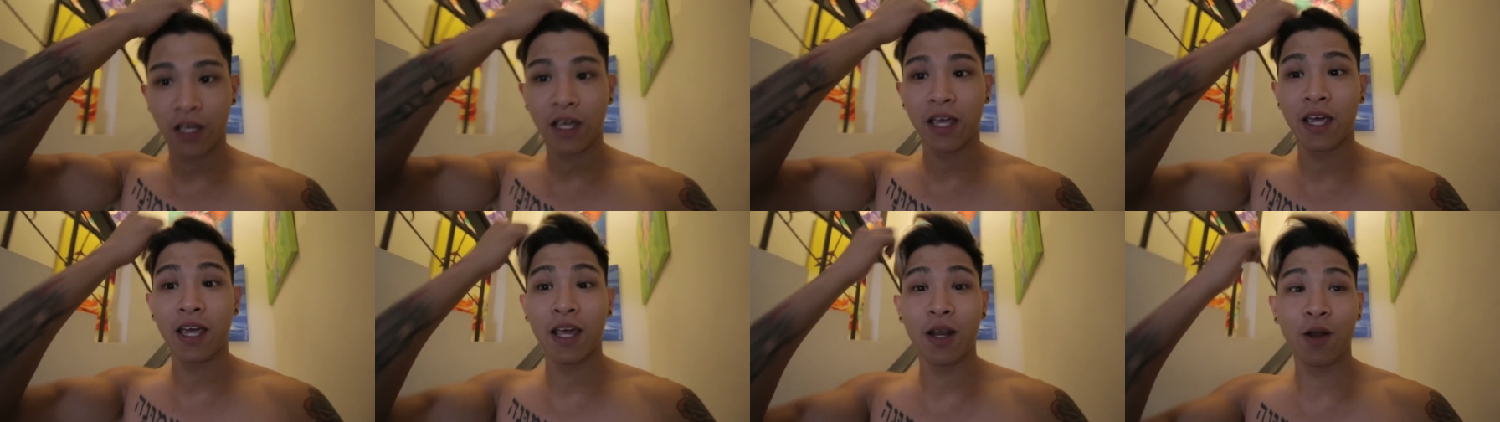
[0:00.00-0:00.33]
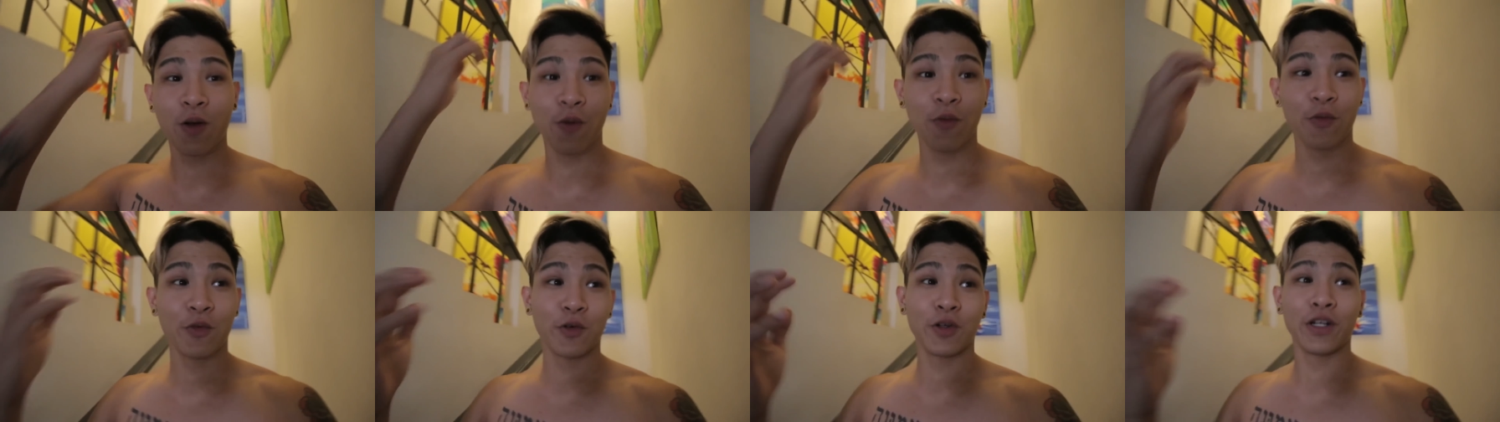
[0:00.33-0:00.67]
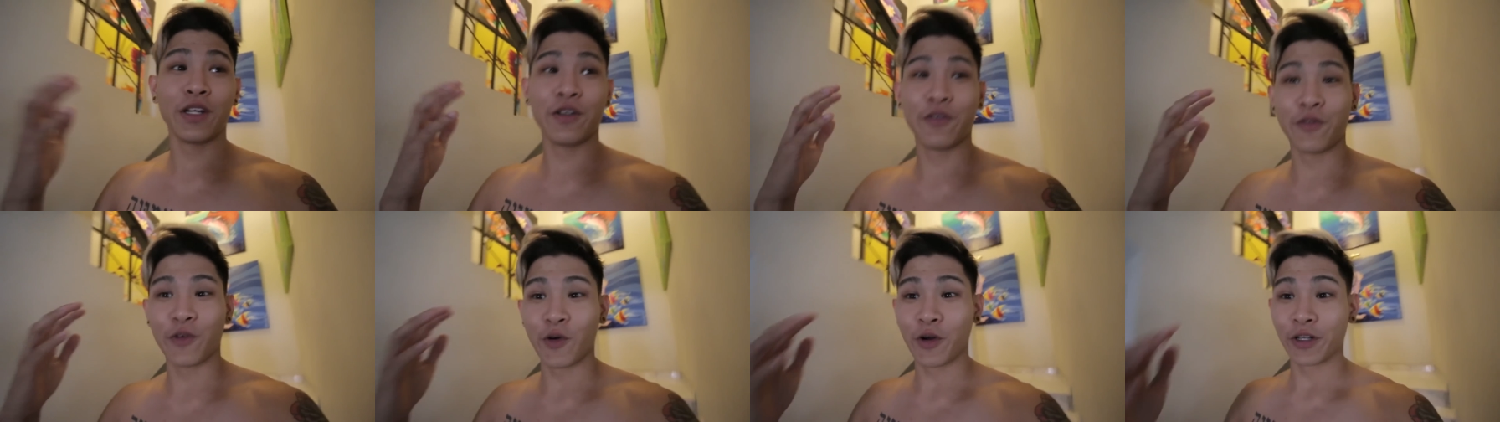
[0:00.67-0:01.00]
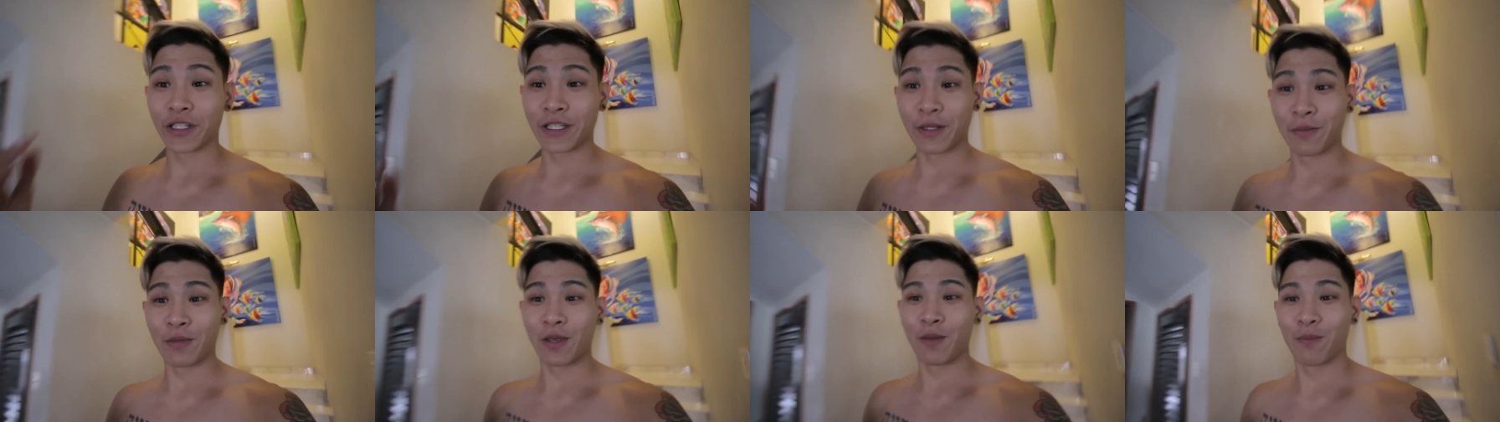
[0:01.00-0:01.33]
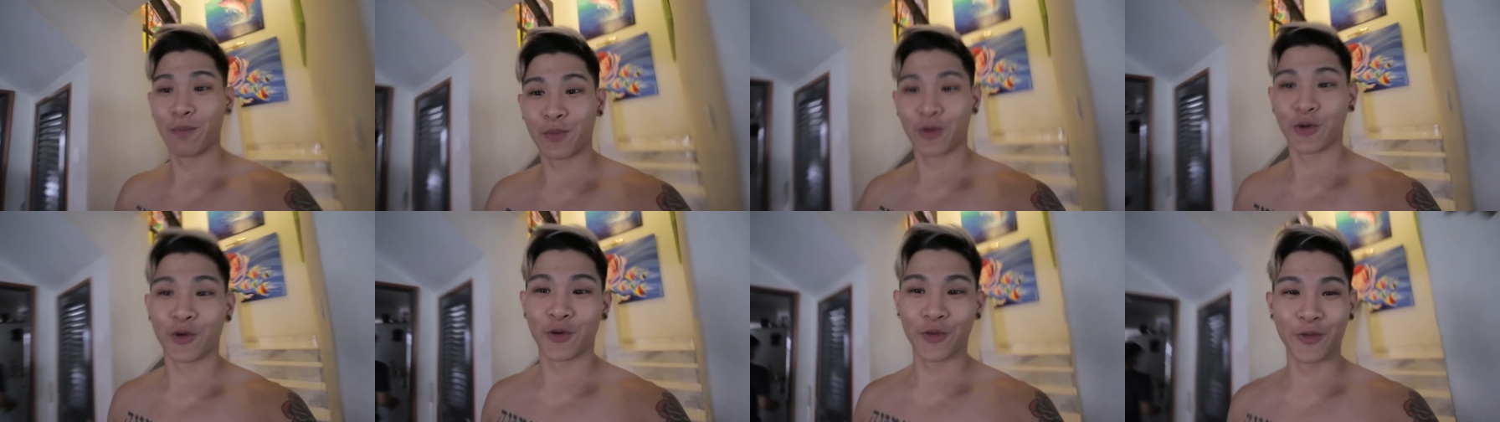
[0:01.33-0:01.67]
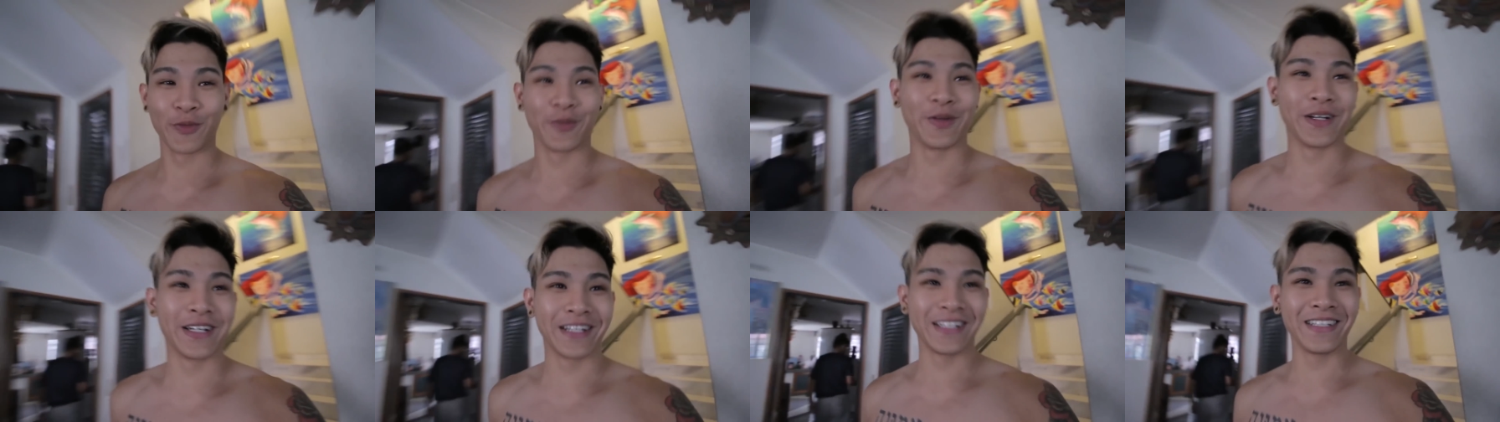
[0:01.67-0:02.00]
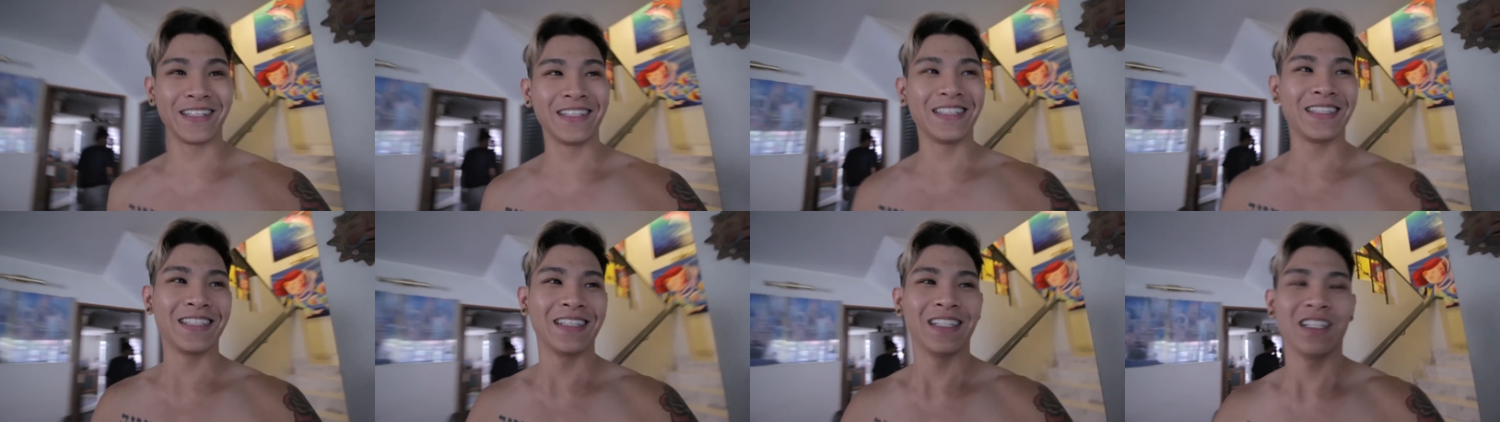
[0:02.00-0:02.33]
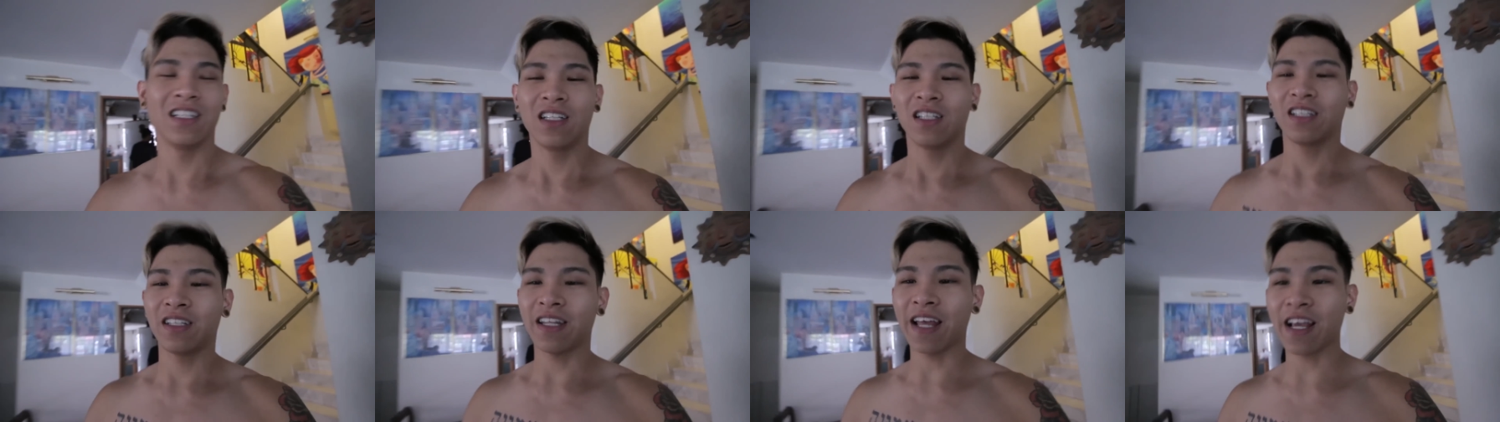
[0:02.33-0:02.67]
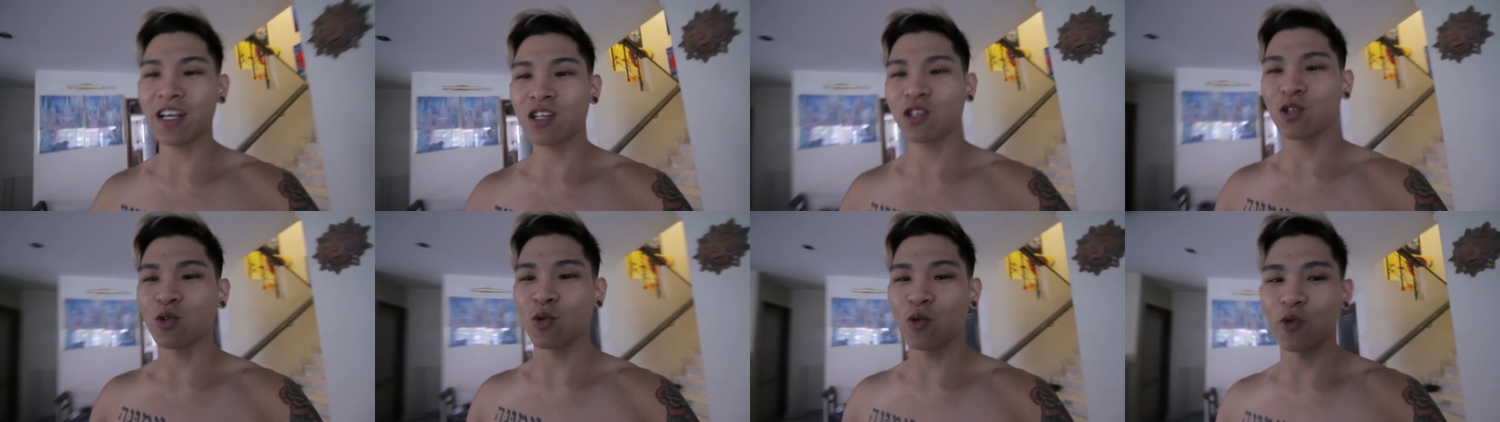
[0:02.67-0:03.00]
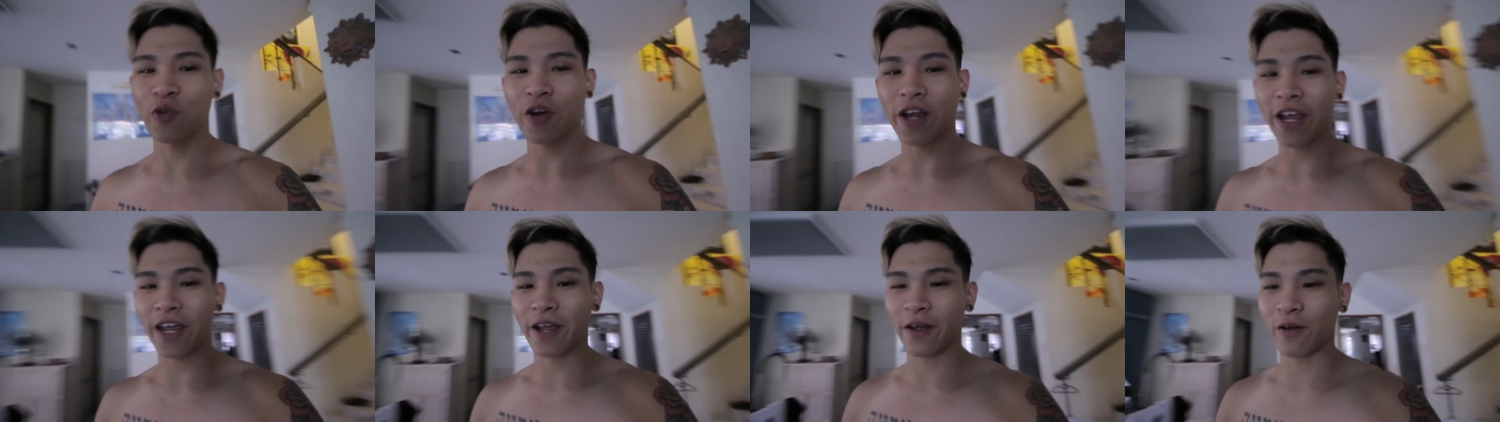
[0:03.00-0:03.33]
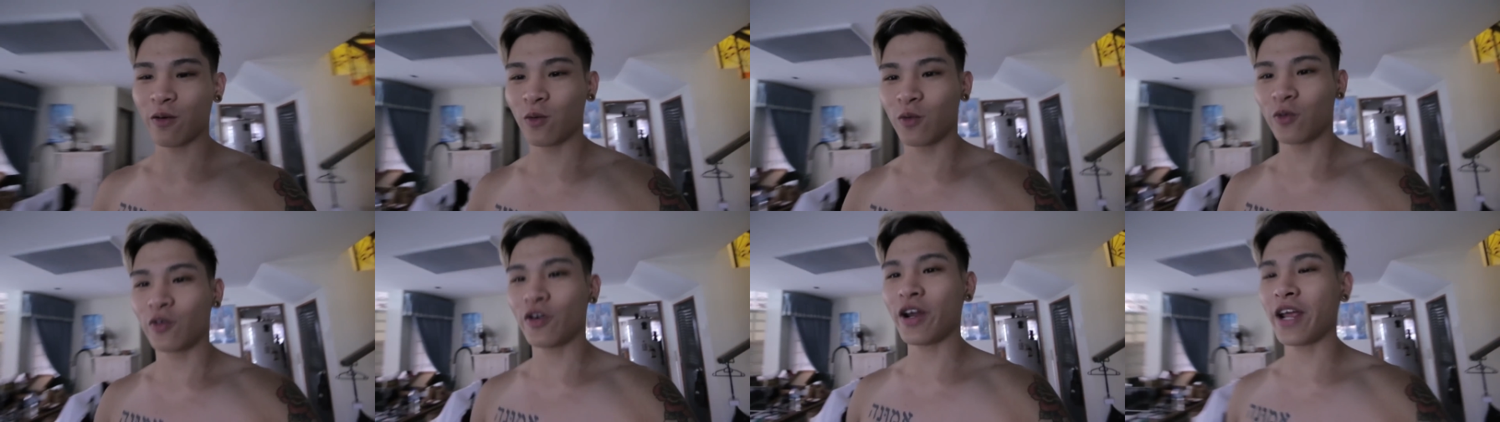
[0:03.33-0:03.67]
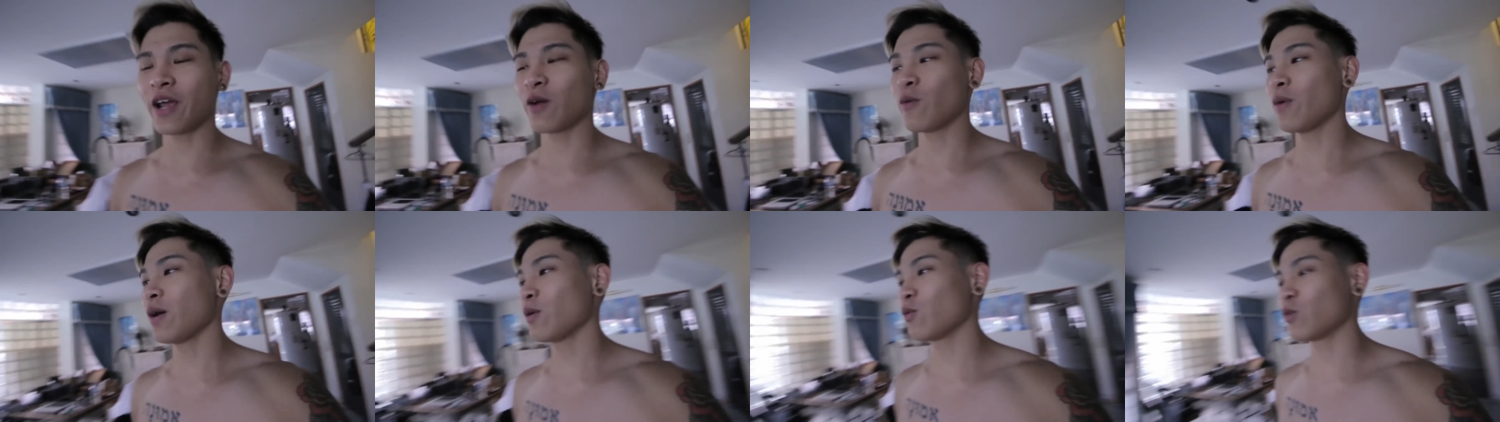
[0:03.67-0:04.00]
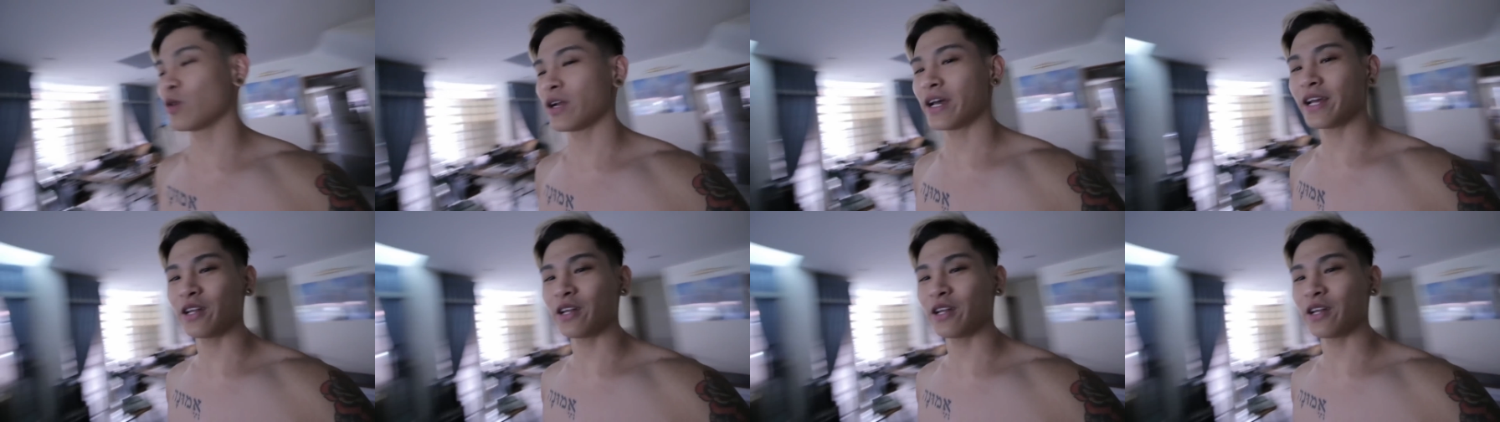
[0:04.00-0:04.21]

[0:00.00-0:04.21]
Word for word: and hopefully for some improvement Thanks to Ray. Ray, what would